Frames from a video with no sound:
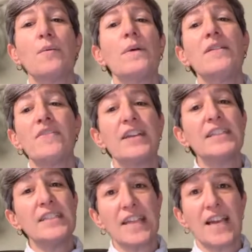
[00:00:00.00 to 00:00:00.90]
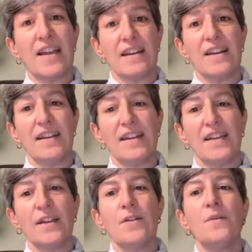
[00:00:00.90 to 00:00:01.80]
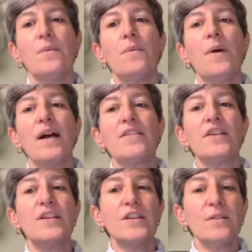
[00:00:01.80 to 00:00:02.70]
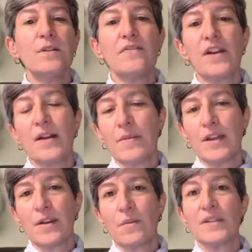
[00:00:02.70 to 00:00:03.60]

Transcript: "What have I done?" While the new environment